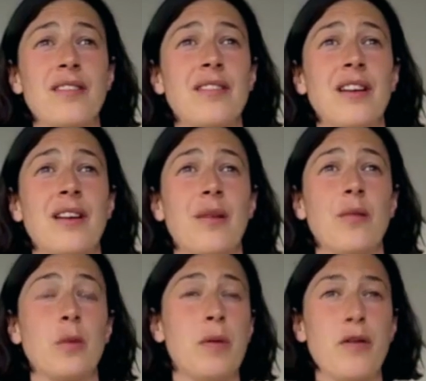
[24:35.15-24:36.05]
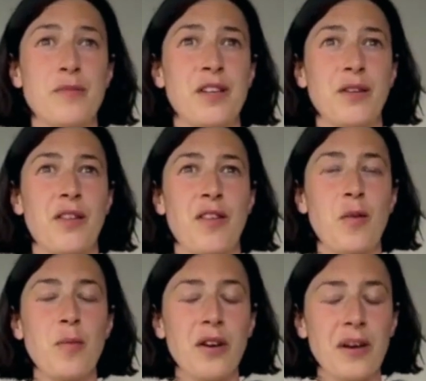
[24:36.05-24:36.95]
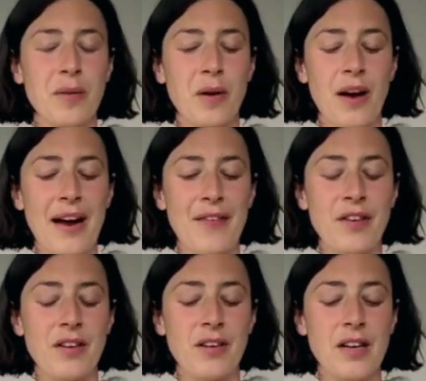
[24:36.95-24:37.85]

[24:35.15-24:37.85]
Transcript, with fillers: you know, well, apart from to go to the supermarket, but I haven't